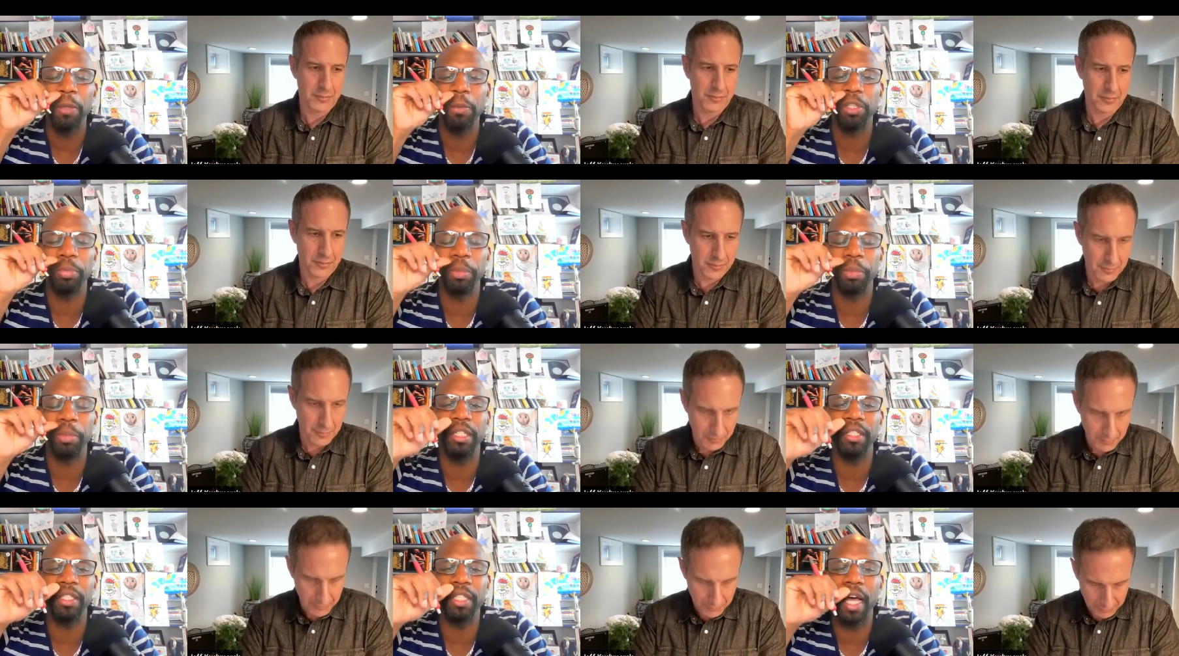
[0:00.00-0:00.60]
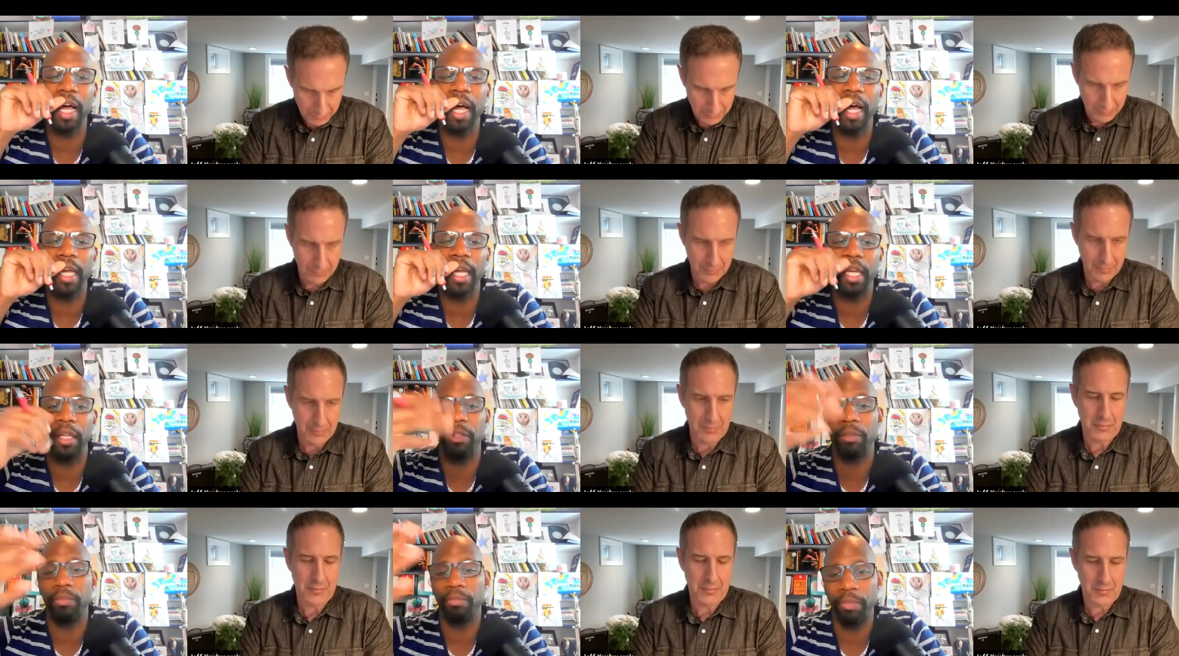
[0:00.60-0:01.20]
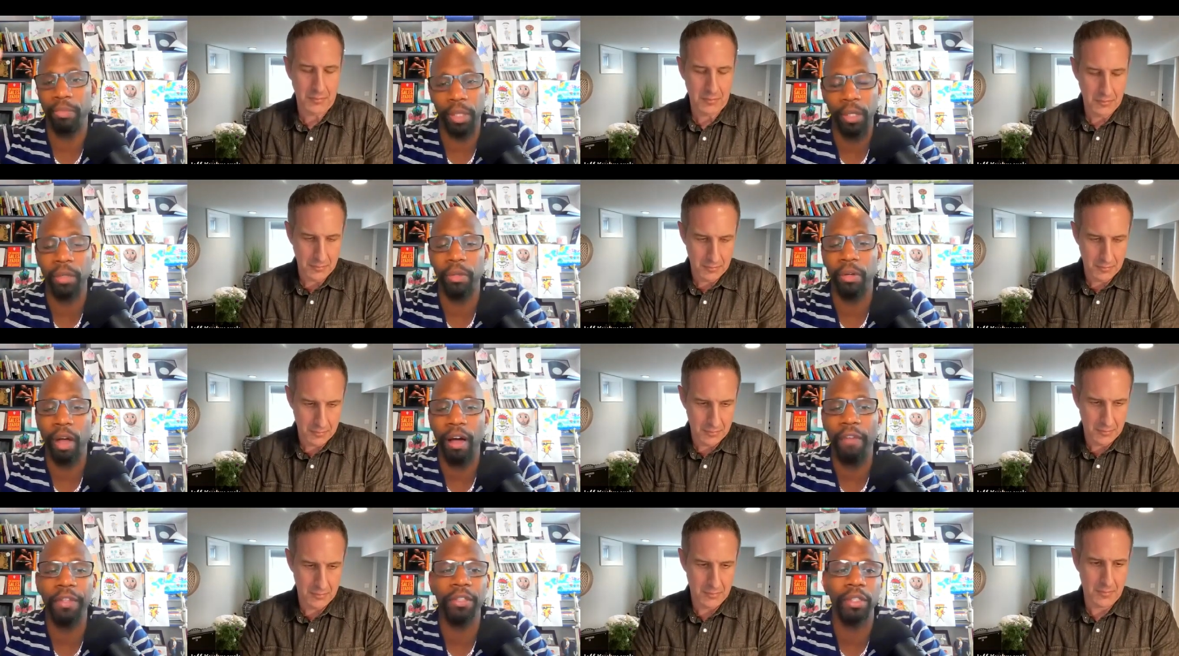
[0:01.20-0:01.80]
Speaker 1: which means that and you
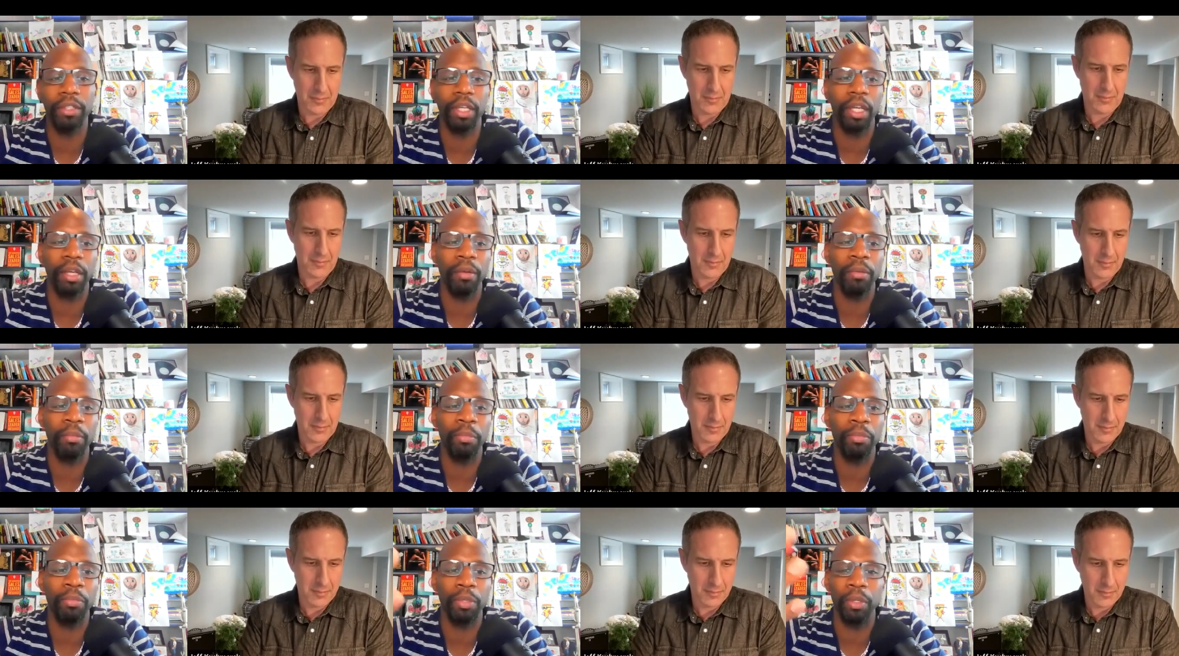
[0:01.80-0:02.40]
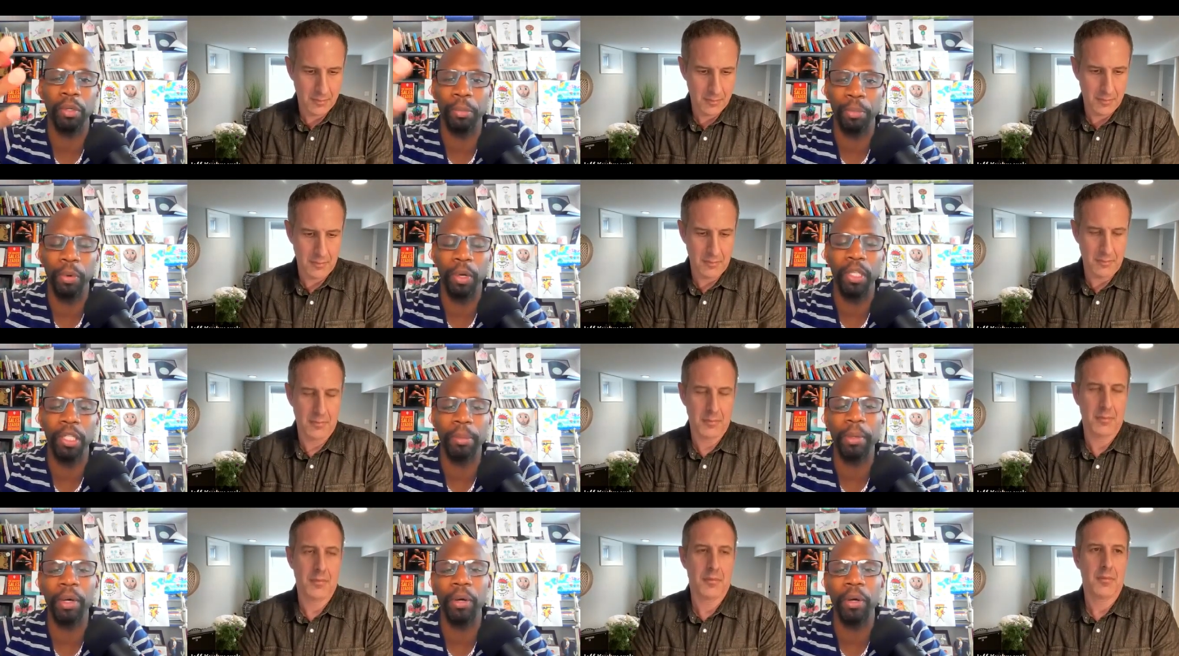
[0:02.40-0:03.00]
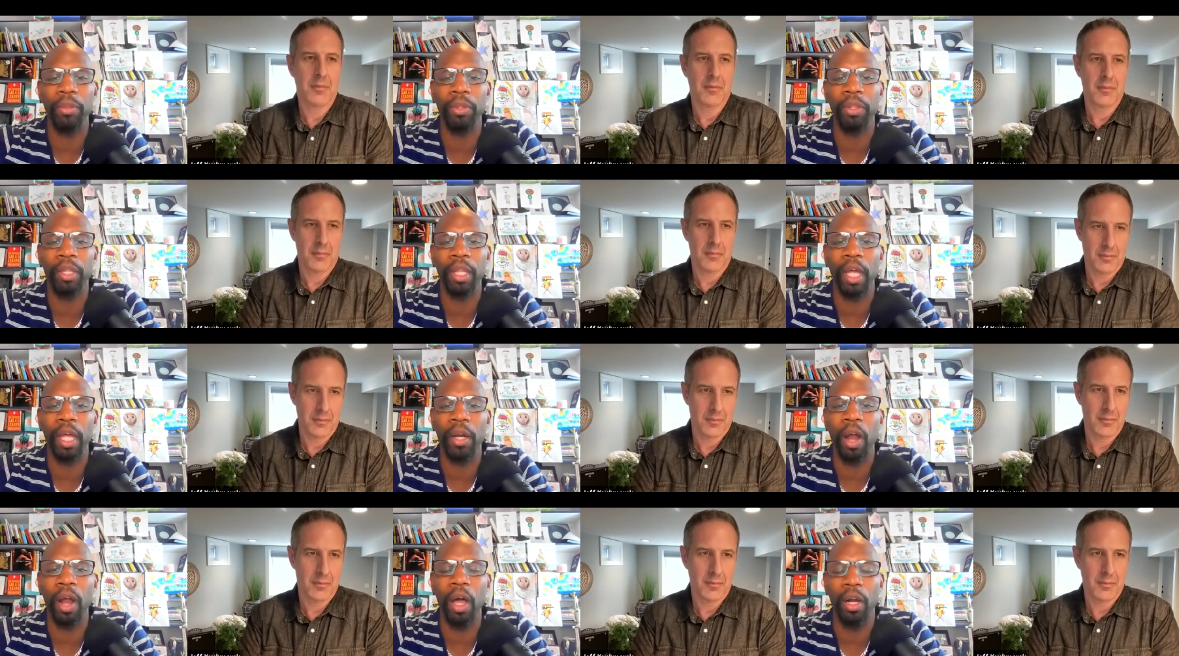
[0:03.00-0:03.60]
know obviously to your point about
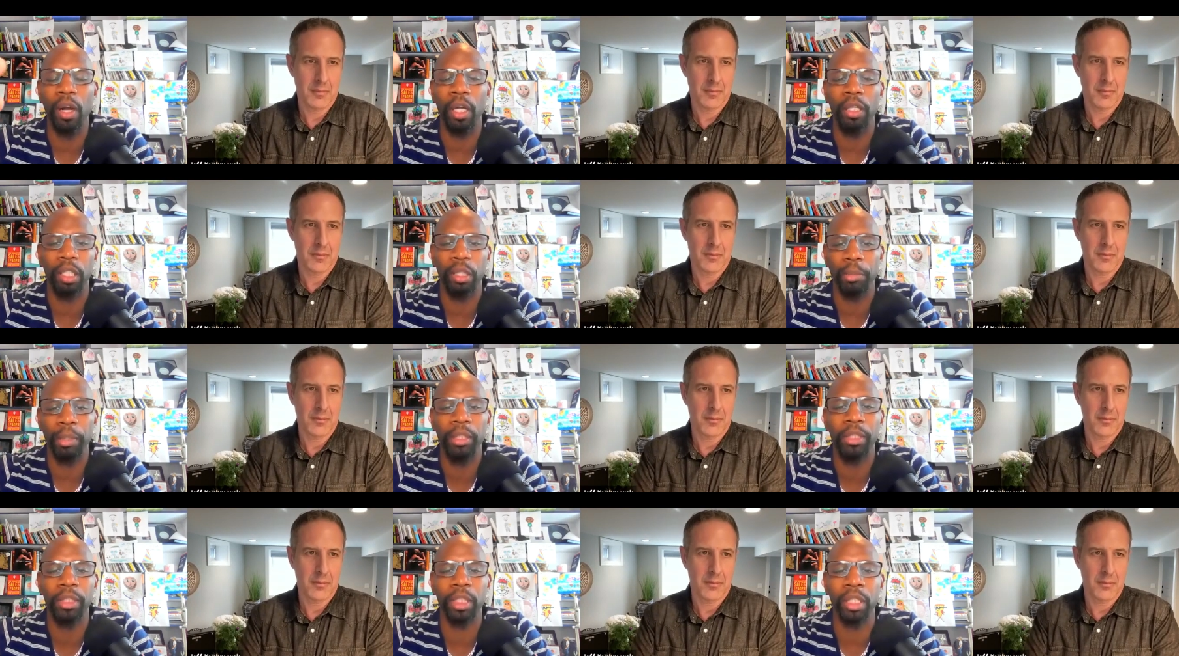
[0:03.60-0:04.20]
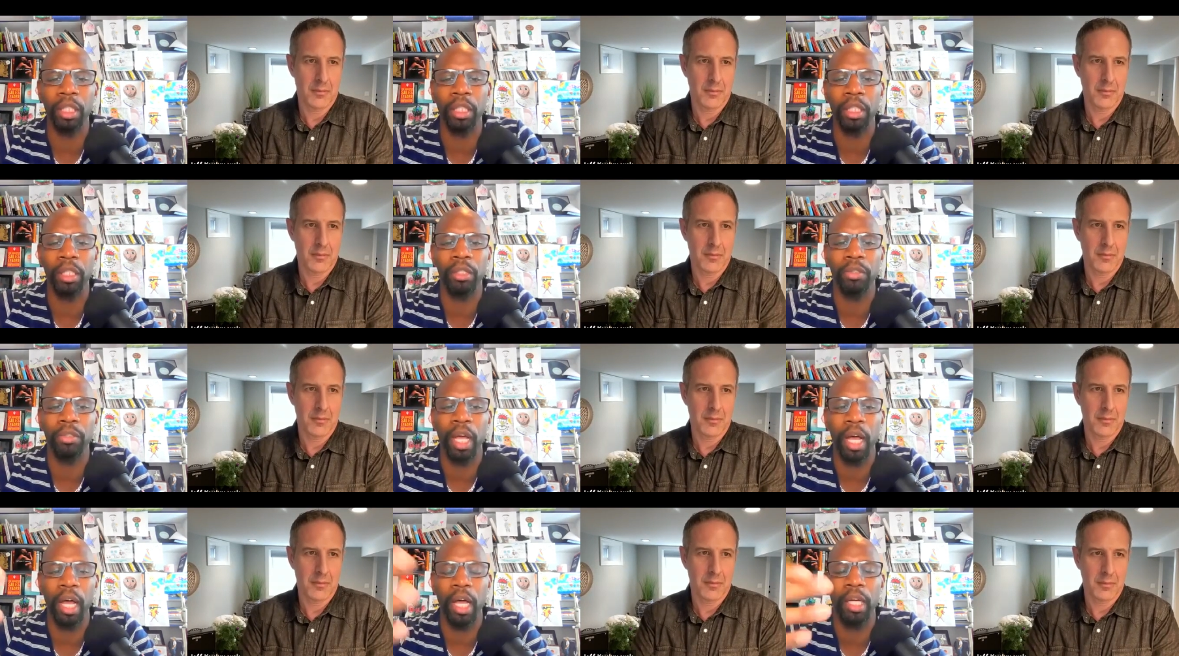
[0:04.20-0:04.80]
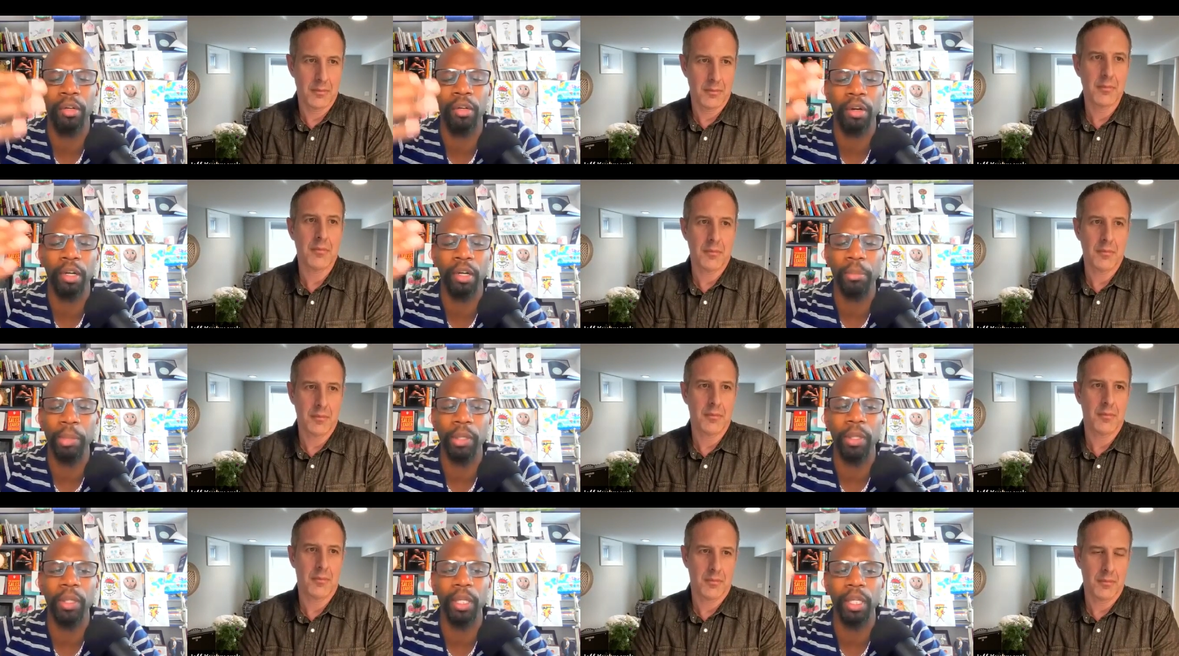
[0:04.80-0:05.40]
they're not on commission there's a high
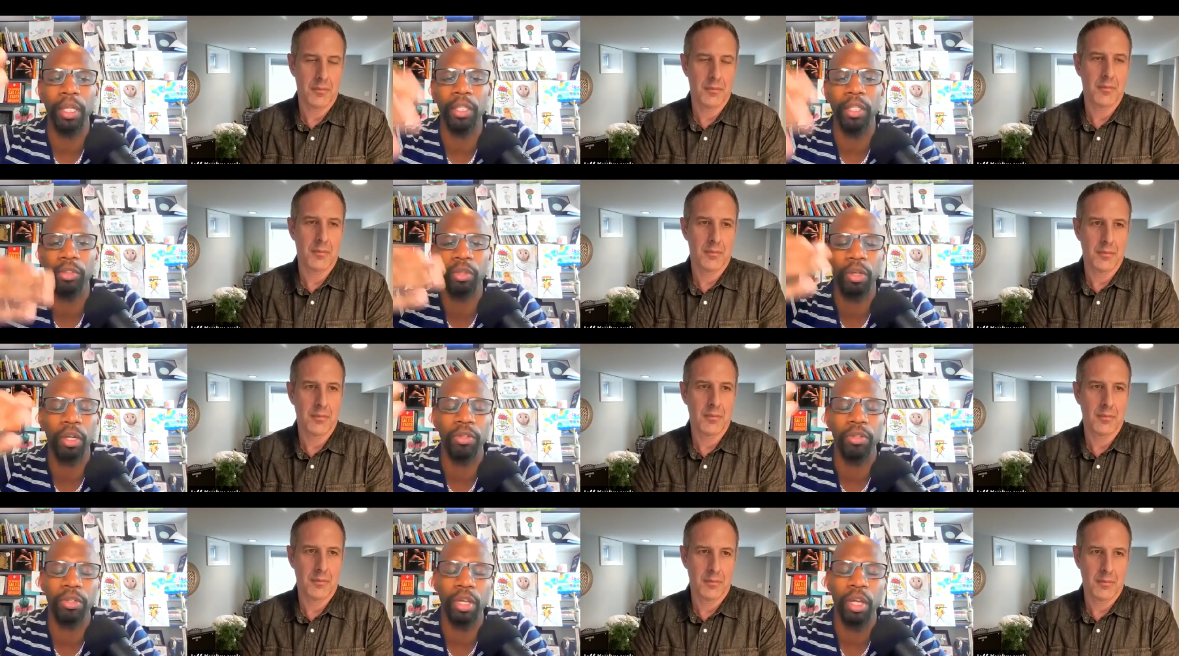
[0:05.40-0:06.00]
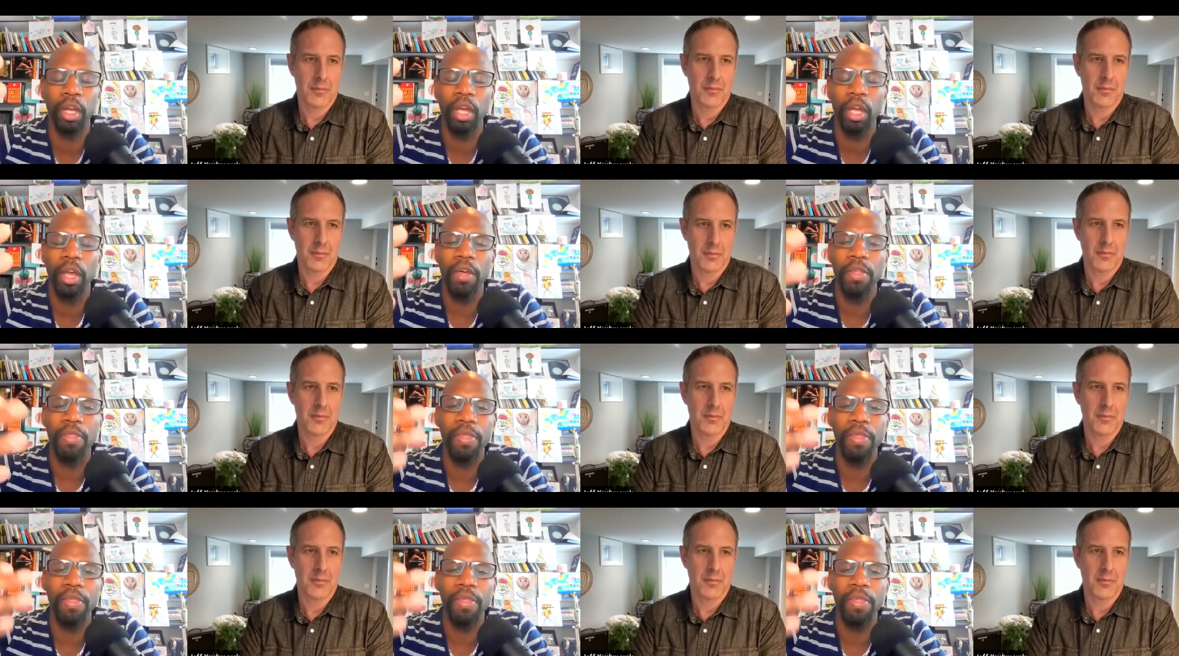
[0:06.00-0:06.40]
credibility and trust